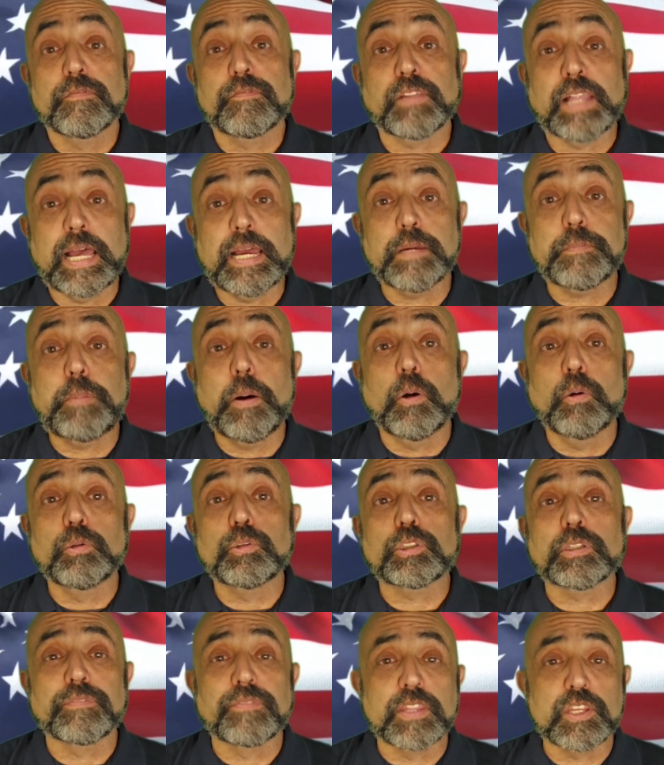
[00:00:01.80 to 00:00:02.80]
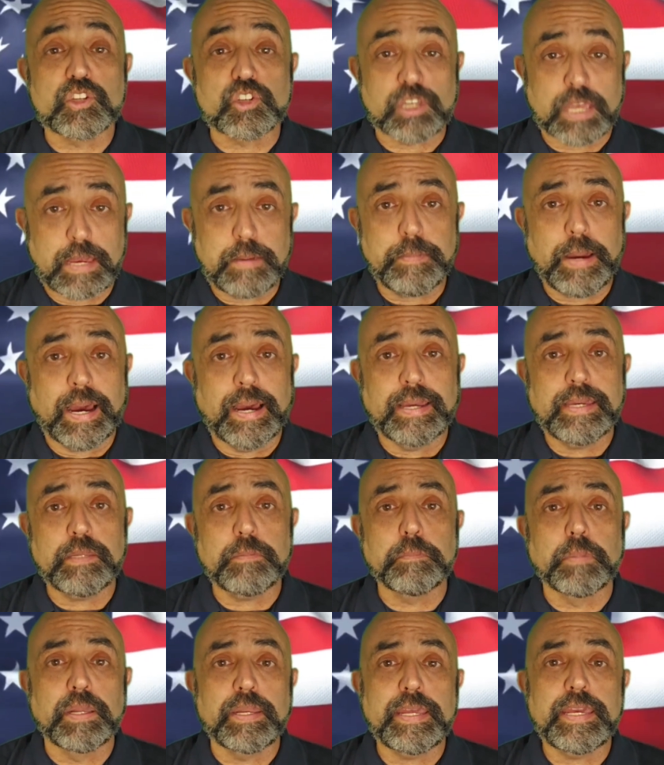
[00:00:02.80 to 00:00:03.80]
Flagpoles of the same
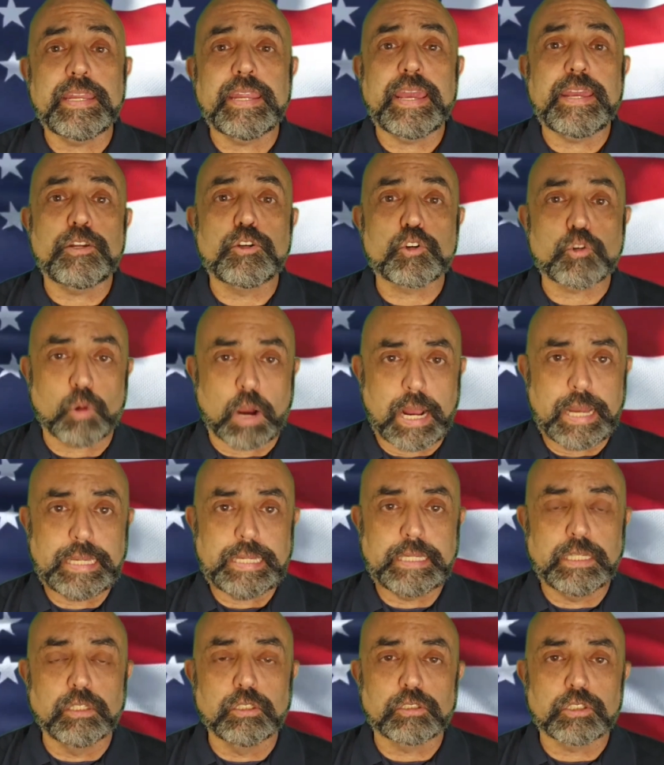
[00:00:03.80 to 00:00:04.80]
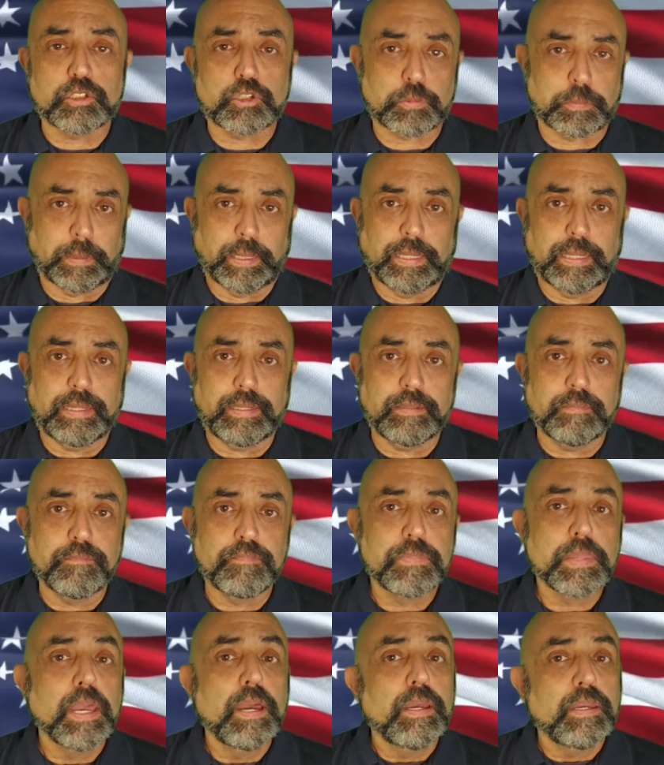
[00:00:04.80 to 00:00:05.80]
height but in a triangle display.
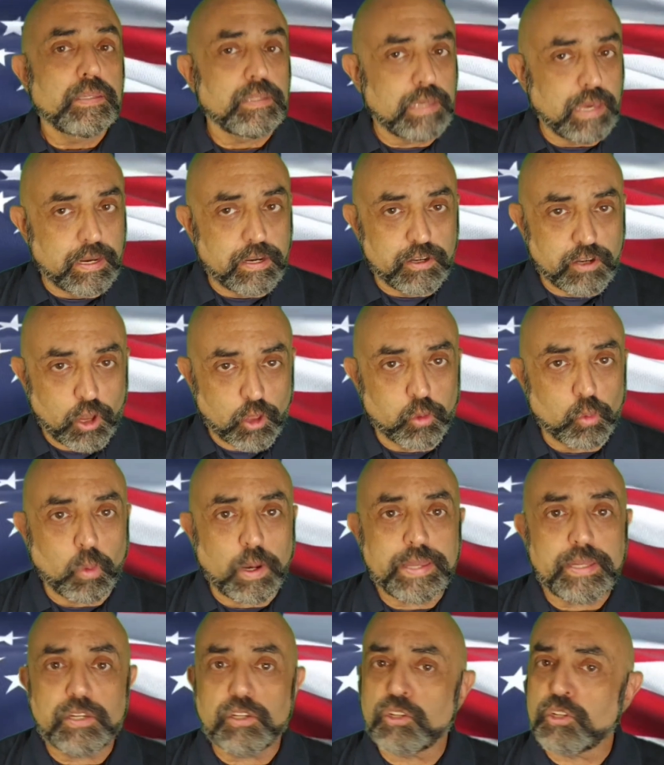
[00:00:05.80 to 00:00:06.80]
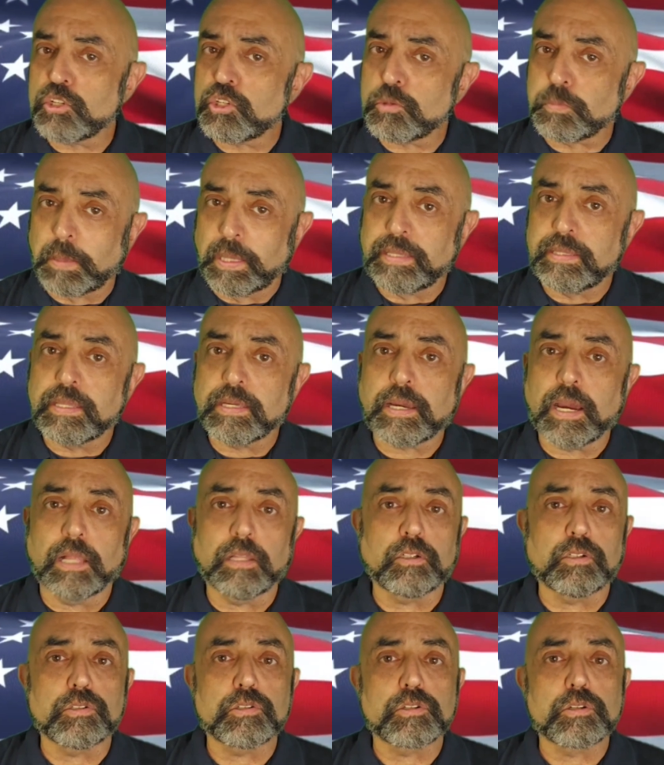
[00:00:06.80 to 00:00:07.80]
Yet another way to display the
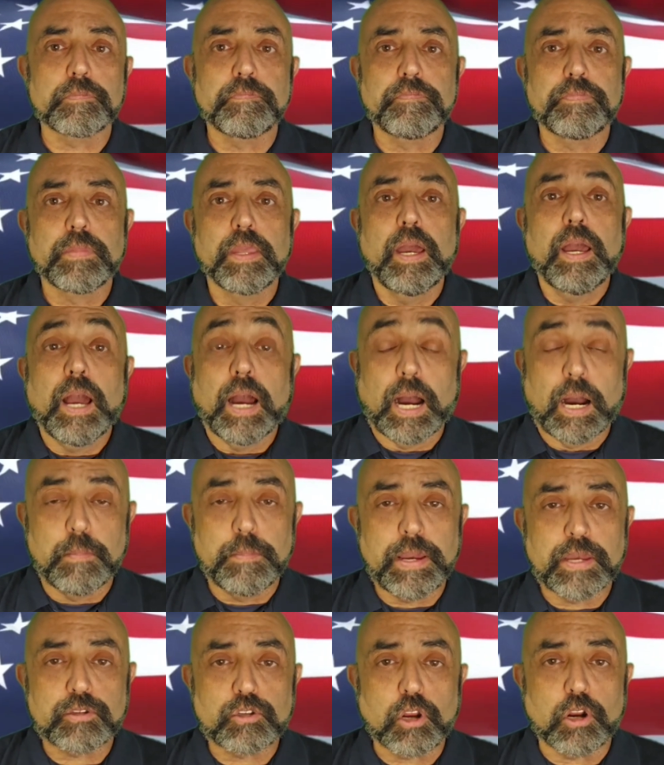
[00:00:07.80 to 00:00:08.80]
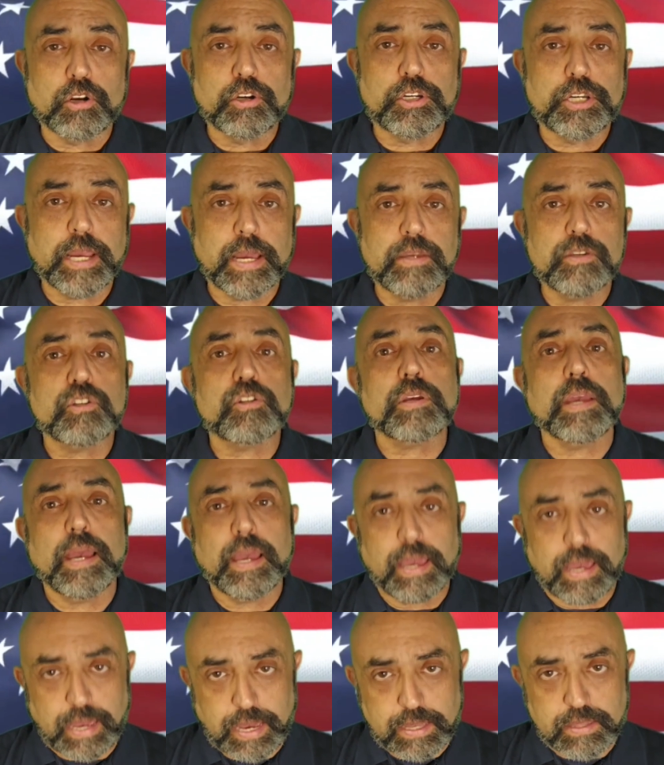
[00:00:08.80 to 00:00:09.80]
colors. I'm Master Sergeant Ches,
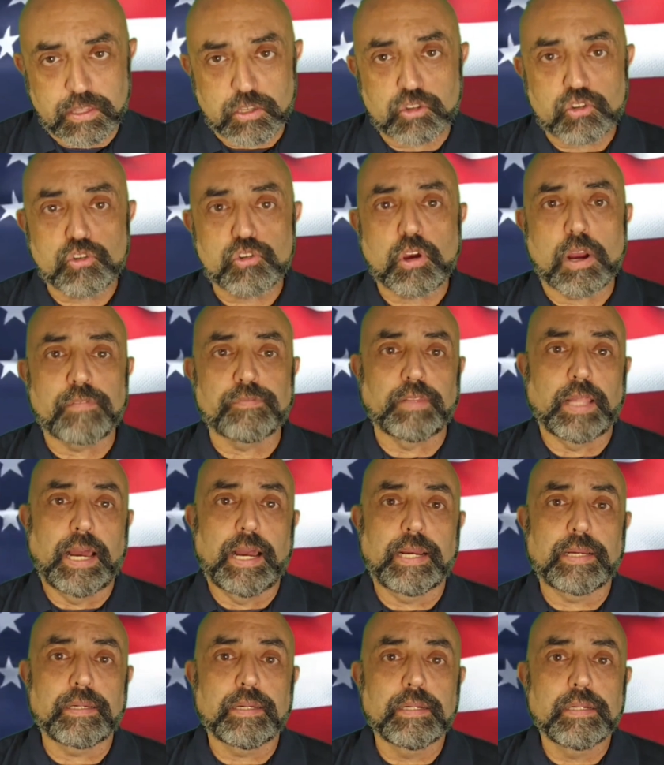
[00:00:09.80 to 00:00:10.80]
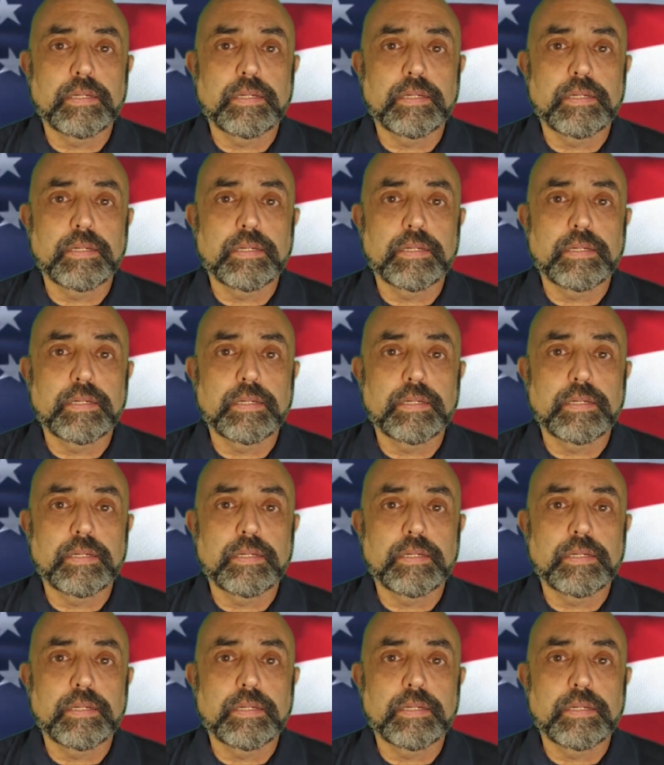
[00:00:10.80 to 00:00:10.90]
and this is our flag.